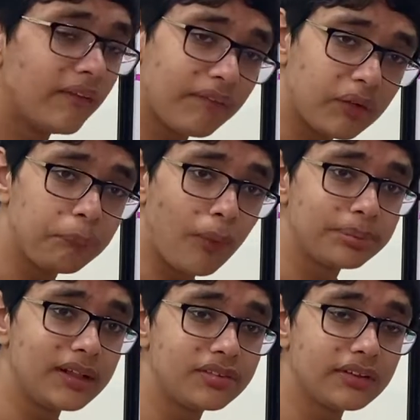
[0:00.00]
but the
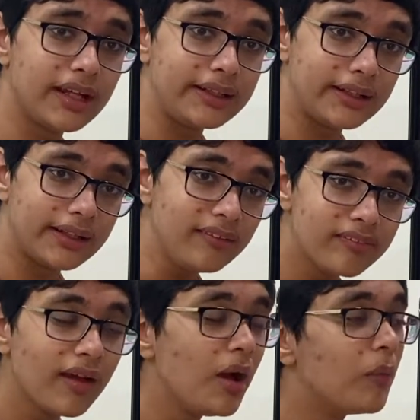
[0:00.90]
population can increase,
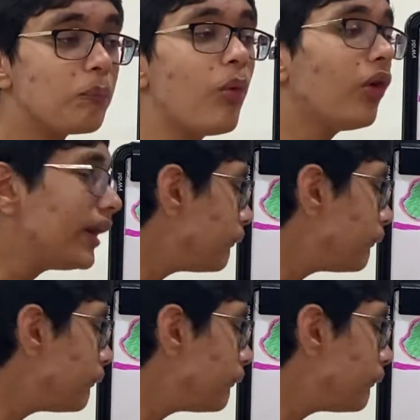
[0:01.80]
more and